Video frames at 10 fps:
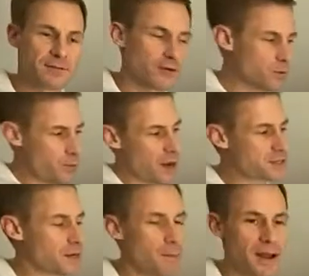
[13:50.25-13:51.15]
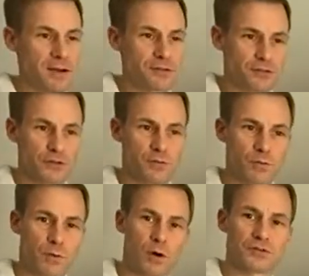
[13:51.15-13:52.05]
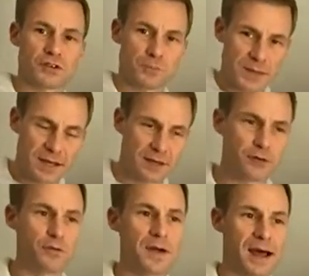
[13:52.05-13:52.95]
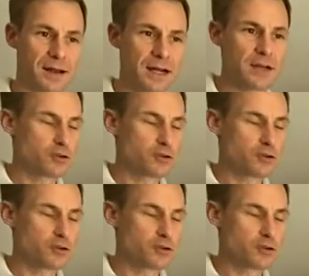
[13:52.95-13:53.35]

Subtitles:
for the project manager's role just because you've got